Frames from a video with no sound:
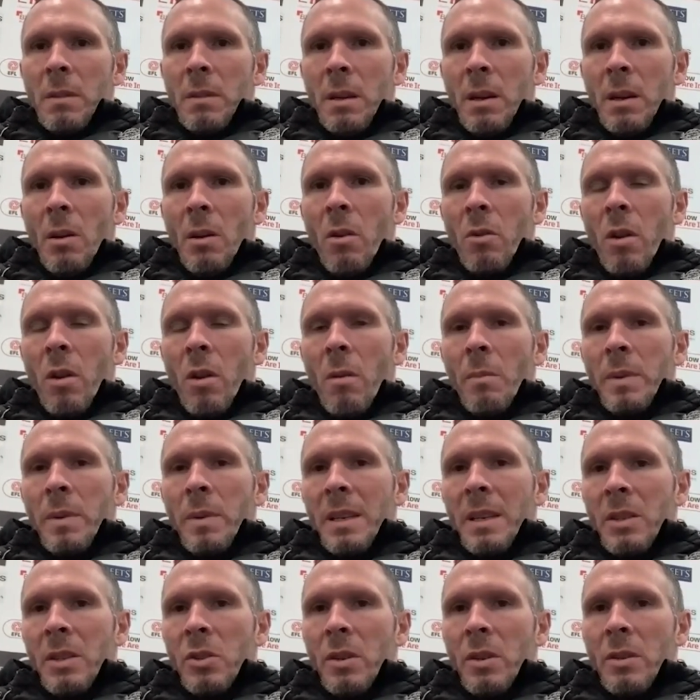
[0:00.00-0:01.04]
all
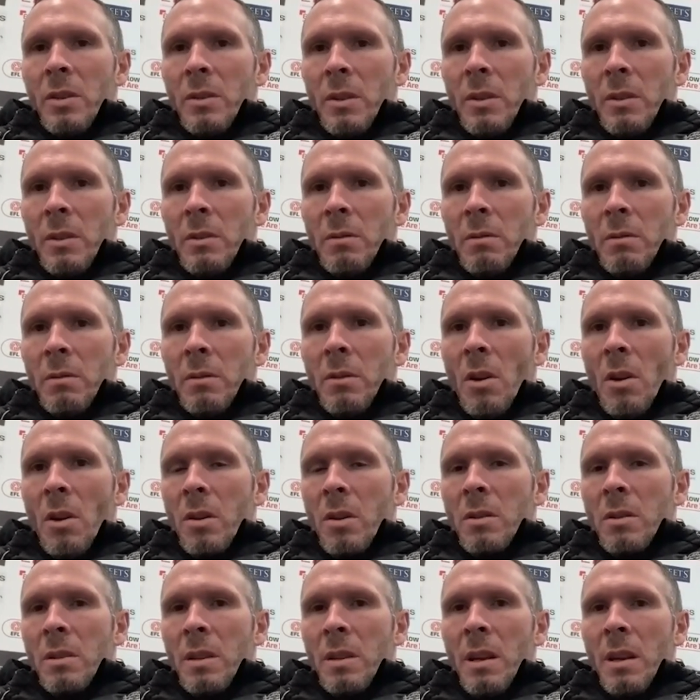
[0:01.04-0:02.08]
competitions and not
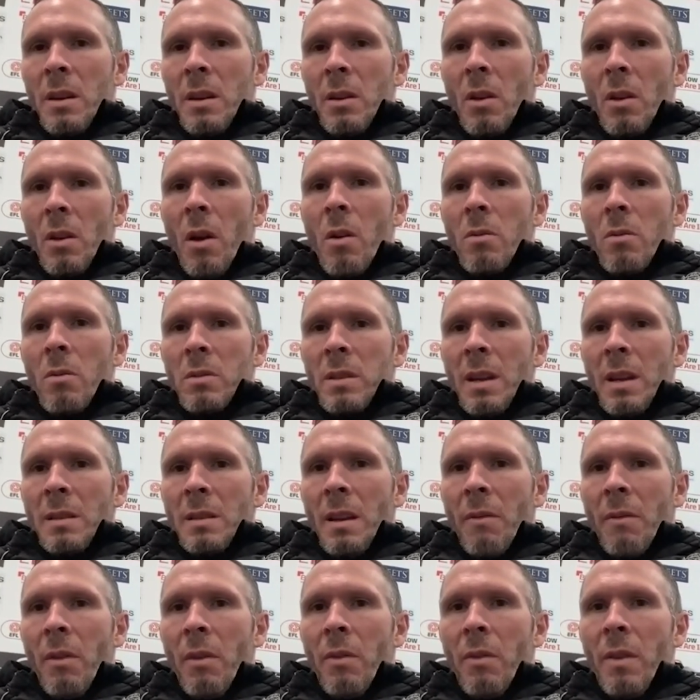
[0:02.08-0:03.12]
conceding a goal says
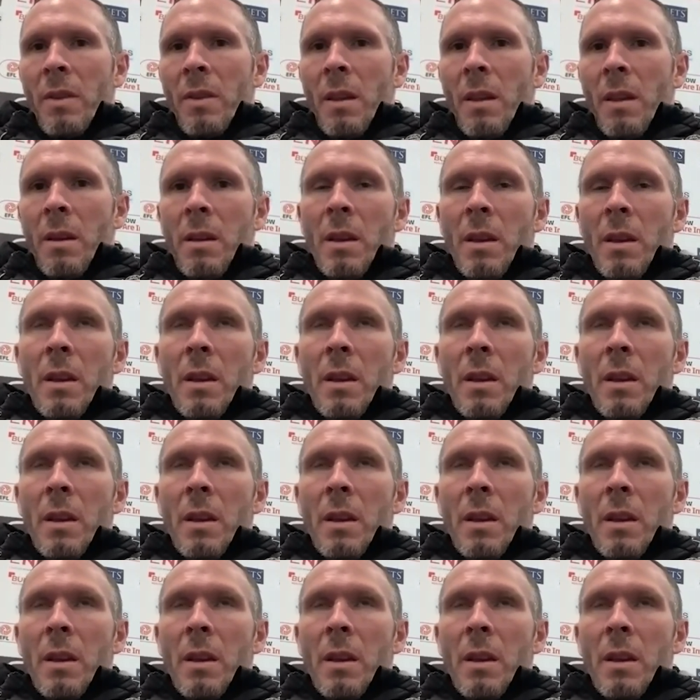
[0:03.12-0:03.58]
everything that